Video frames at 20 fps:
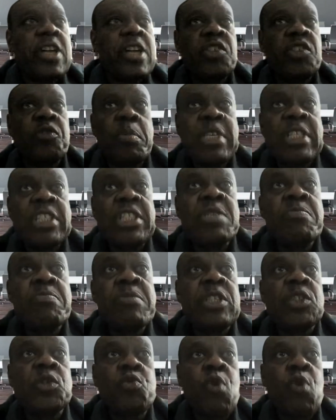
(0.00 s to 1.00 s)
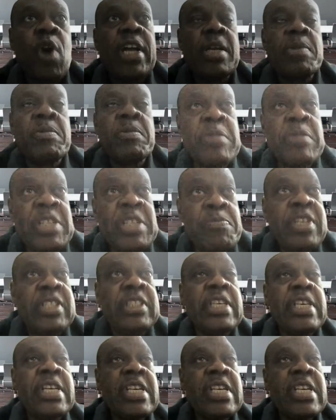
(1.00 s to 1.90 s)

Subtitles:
transformation means what? It means